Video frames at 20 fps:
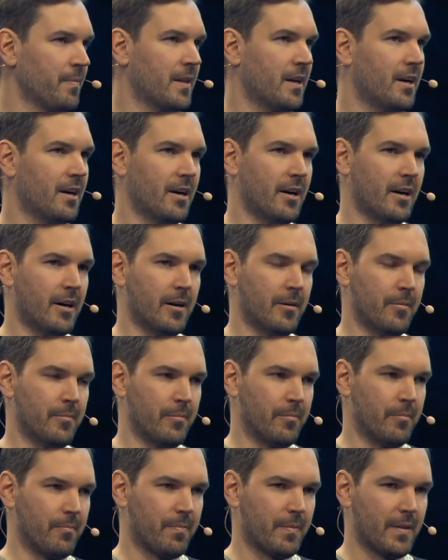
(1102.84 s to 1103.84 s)

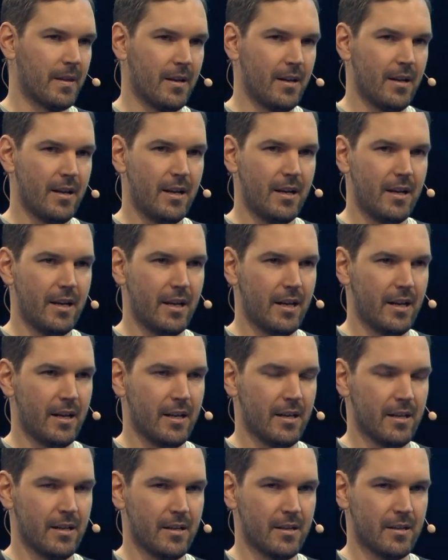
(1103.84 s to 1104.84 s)
um,
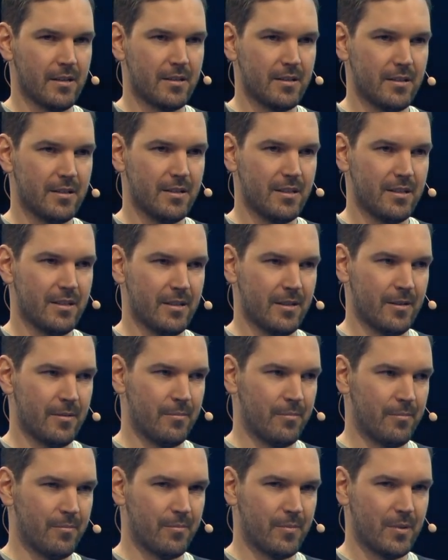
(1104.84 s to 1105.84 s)
and
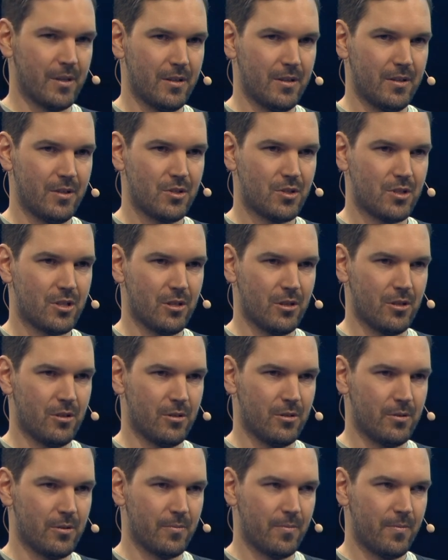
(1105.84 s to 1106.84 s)
um, so
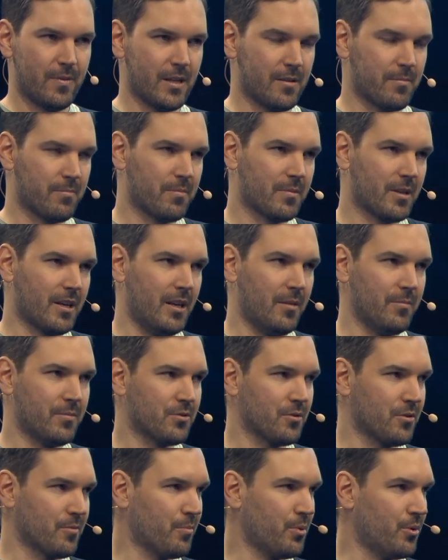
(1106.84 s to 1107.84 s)
that came
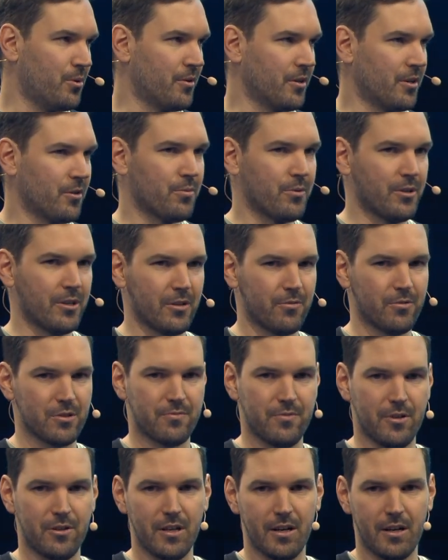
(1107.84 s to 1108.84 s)
to the point where it was
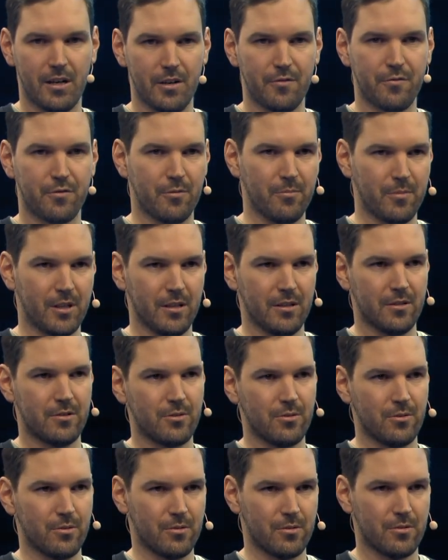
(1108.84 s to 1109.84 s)
very hard for me
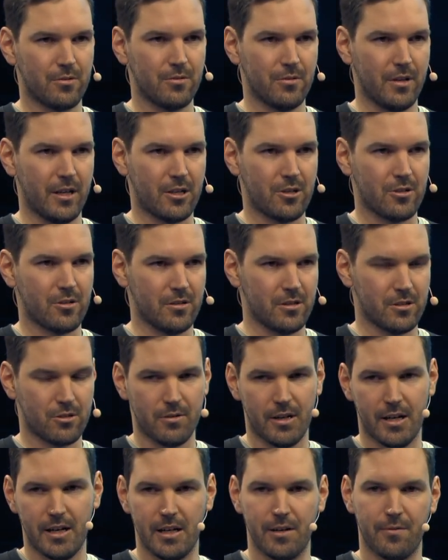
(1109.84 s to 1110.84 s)
to to actually
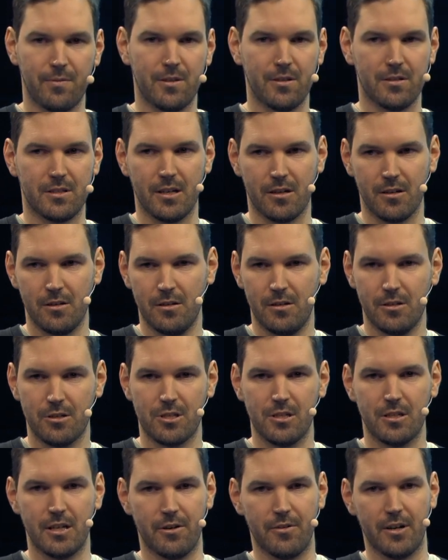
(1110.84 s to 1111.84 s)
drive the
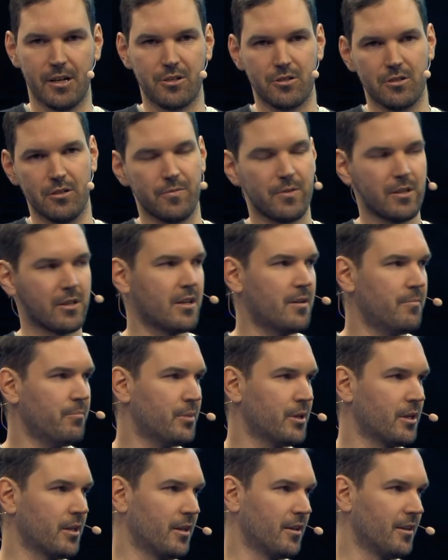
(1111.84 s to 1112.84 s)
technology direction of the
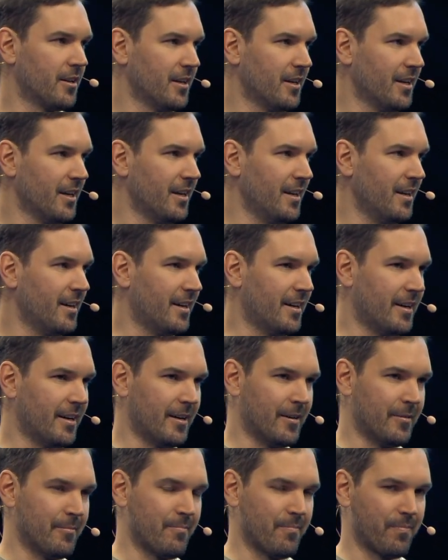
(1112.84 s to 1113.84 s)
company,
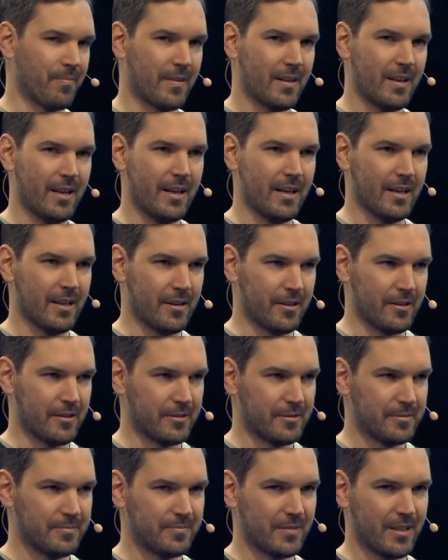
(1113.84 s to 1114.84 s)
um, and
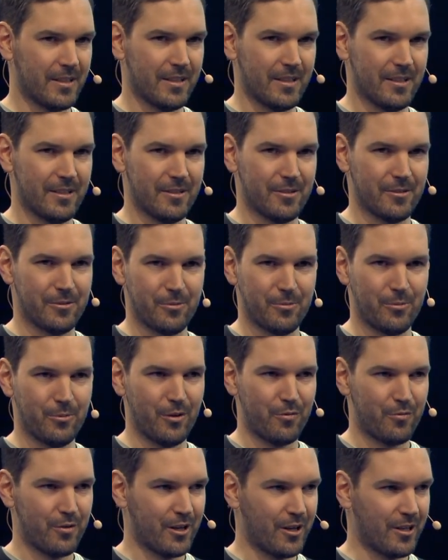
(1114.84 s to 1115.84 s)
uh,
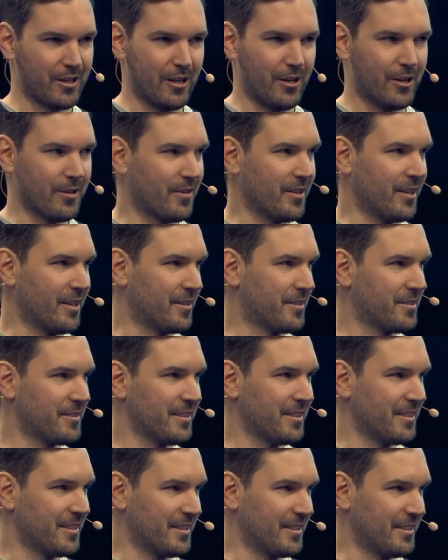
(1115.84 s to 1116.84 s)
we figured out that
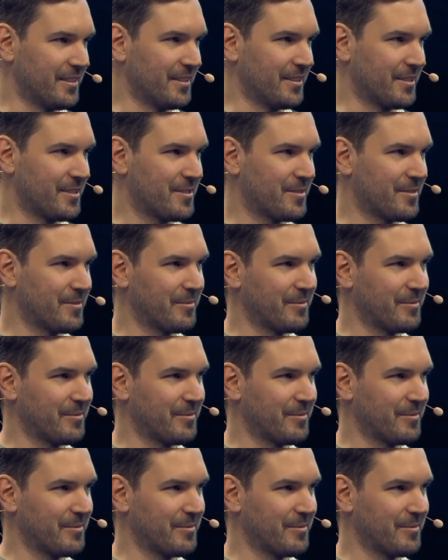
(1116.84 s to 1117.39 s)
uh, it's